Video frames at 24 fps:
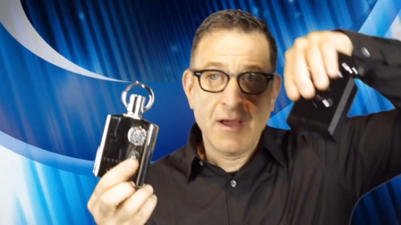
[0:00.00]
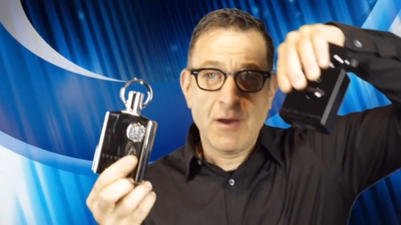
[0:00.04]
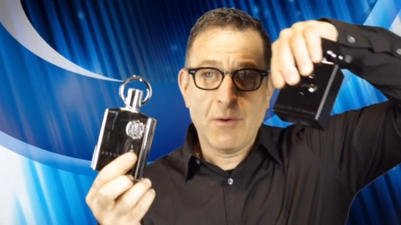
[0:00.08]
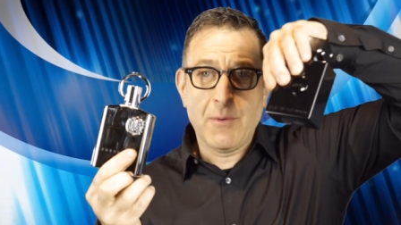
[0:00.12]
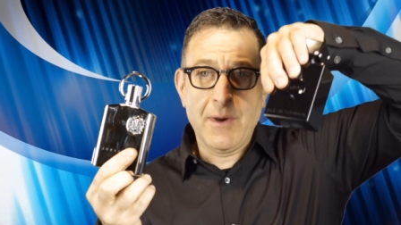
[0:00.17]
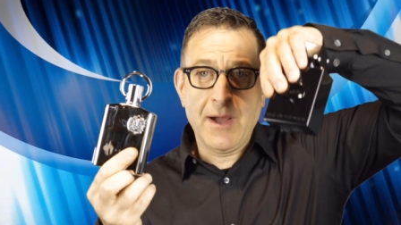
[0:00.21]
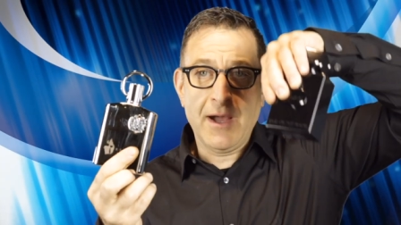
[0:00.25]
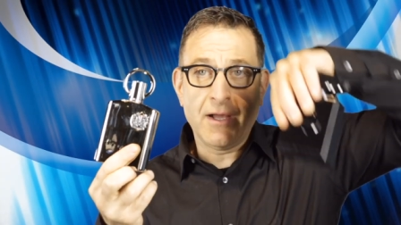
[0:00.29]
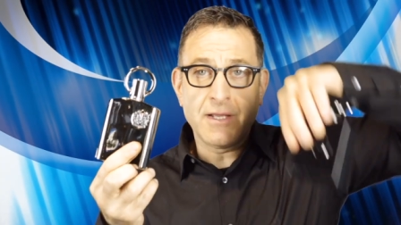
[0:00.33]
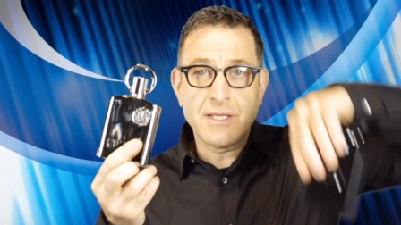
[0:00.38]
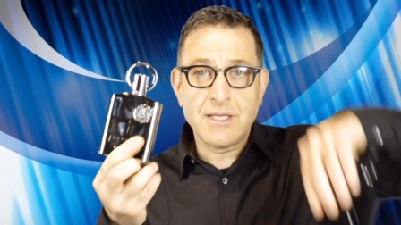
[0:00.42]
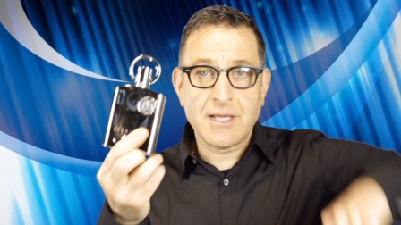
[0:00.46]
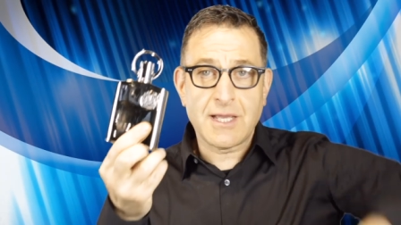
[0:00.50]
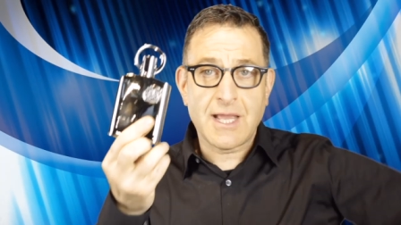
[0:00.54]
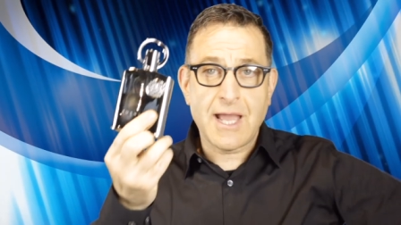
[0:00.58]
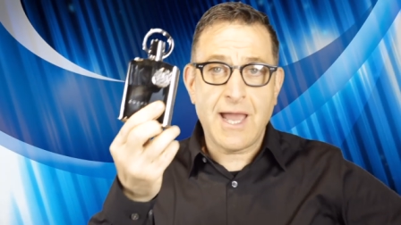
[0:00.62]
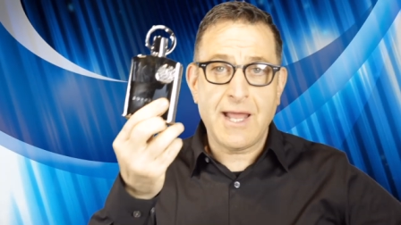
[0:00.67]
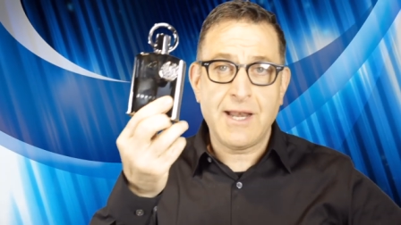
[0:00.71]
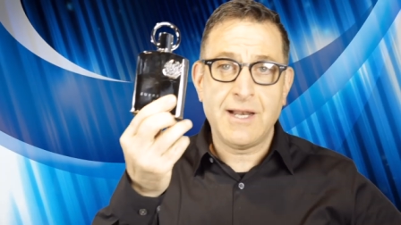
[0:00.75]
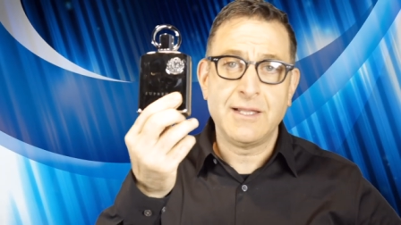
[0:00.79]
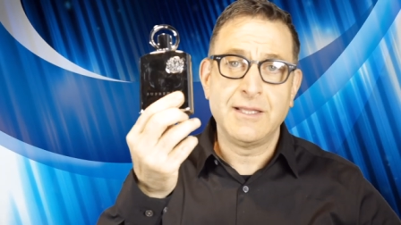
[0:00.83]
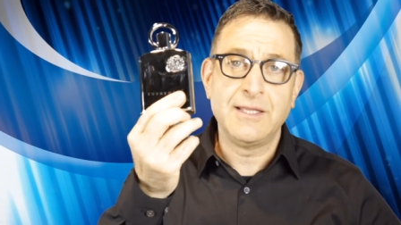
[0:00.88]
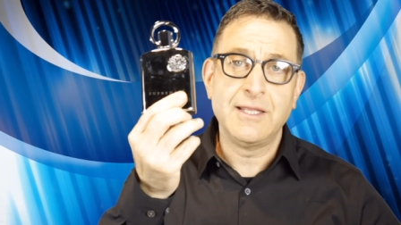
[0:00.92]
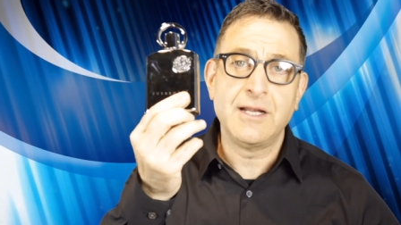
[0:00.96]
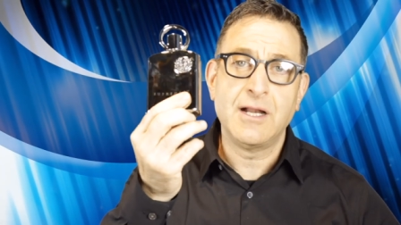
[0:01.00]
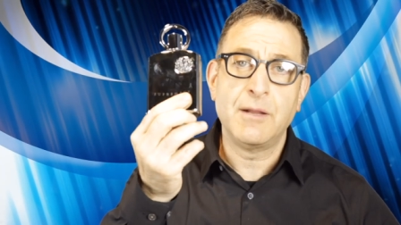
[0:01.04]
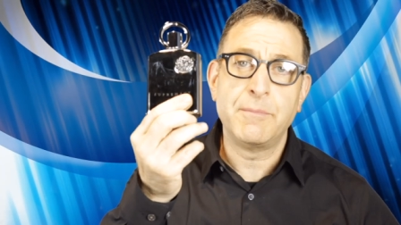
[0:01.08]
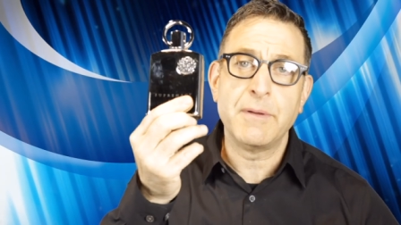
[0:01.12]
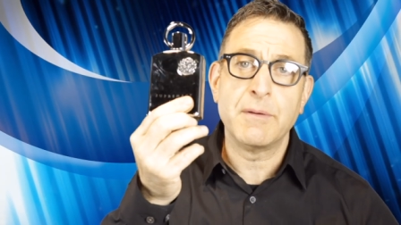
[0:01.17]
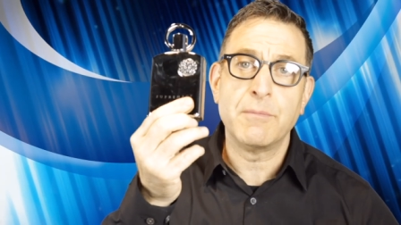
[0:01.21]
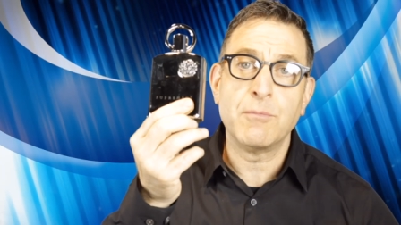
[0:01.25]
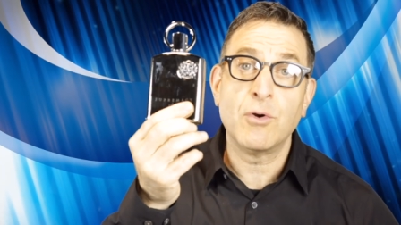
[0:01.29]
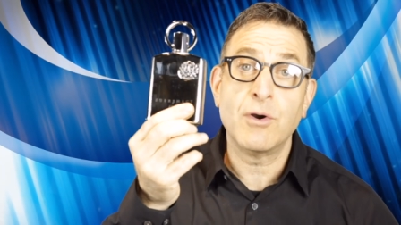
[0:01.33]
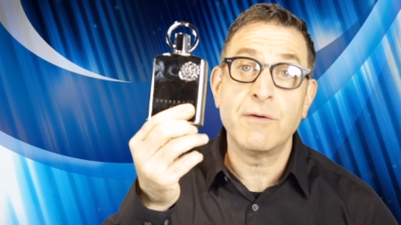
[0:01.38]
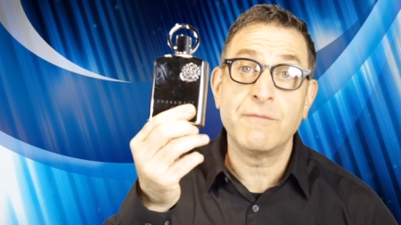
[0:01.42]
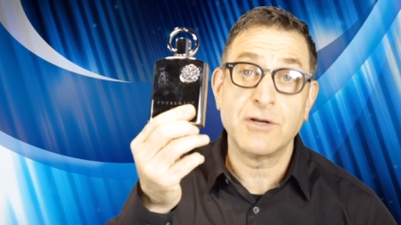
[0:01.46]
Well, you got a little
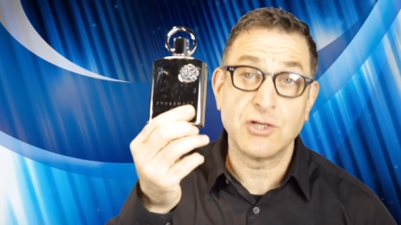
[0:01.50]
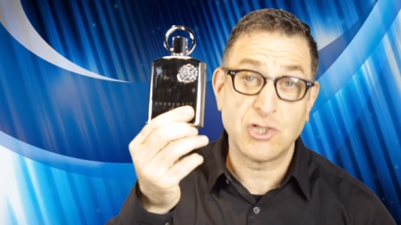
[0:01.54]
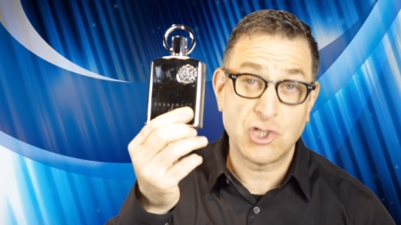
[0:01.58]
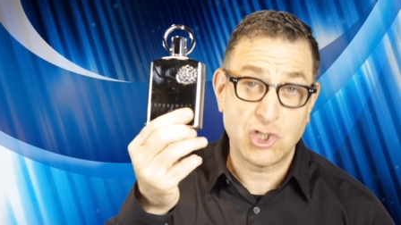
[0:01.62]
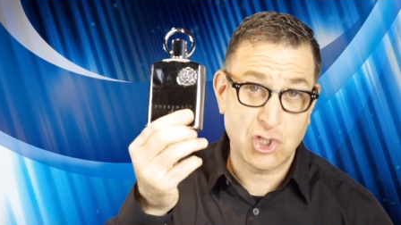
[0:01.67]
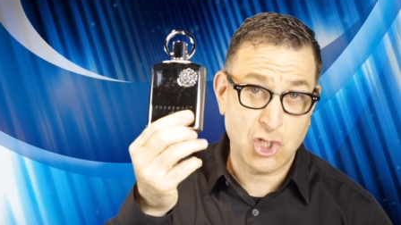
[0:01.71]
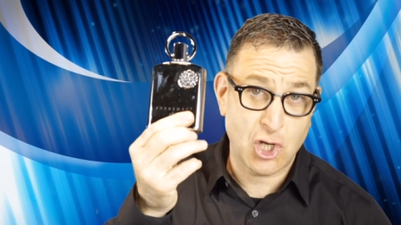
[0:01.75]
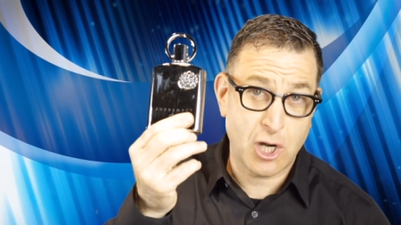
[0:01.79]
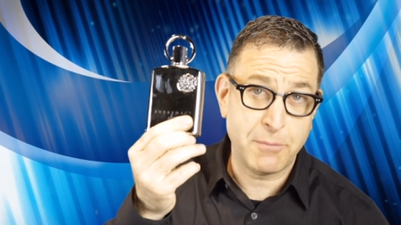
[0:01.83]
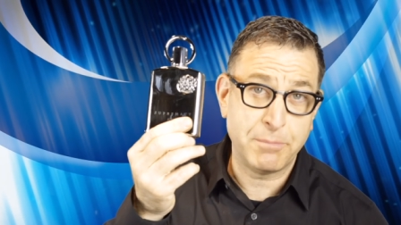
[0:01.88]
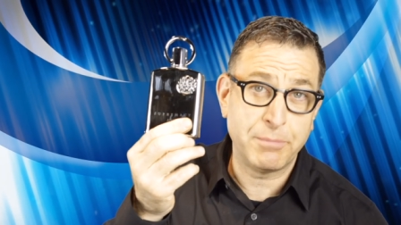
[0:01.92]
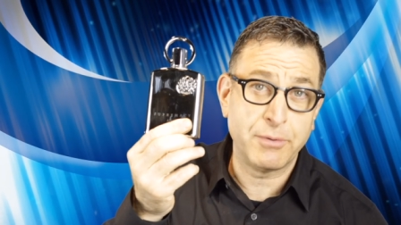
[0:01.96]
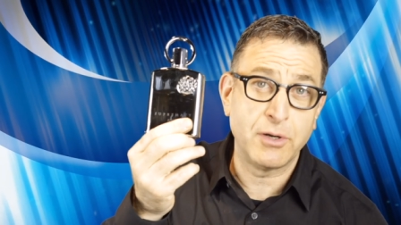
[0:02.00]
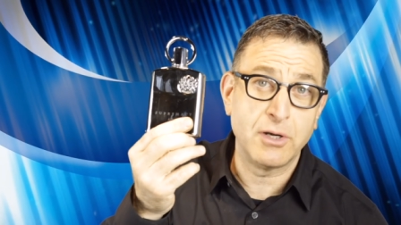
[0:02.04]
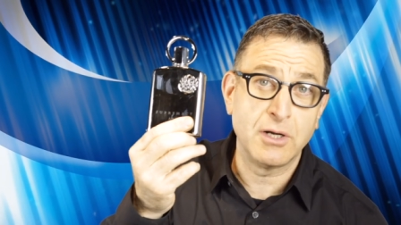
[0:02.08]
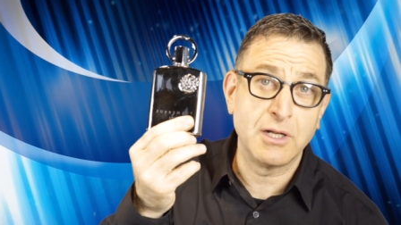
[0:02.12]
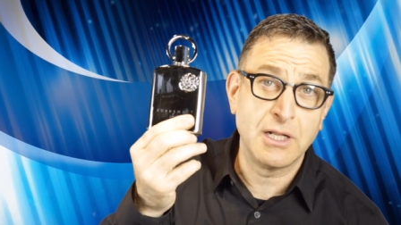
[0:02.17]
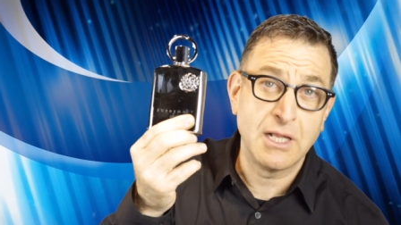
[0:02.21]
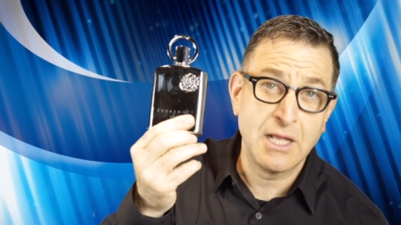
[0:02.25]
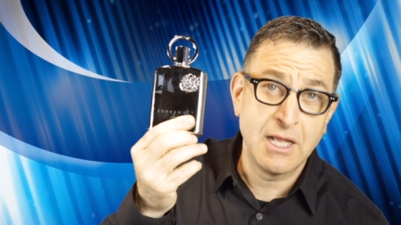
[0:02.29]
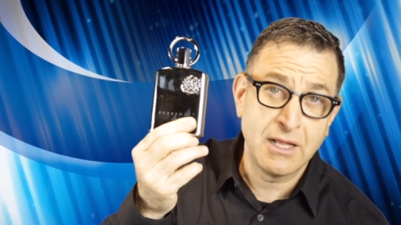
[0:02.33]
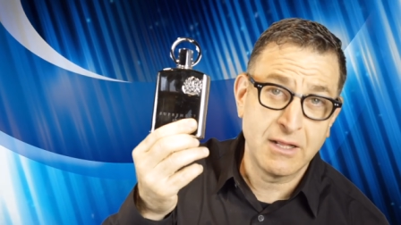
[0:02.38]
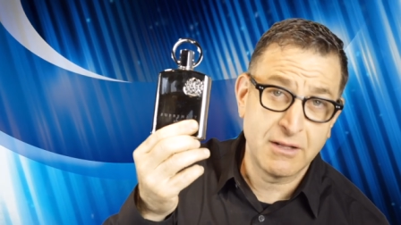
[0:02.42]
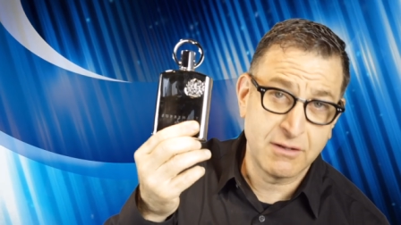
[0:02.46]
bit more of a sharper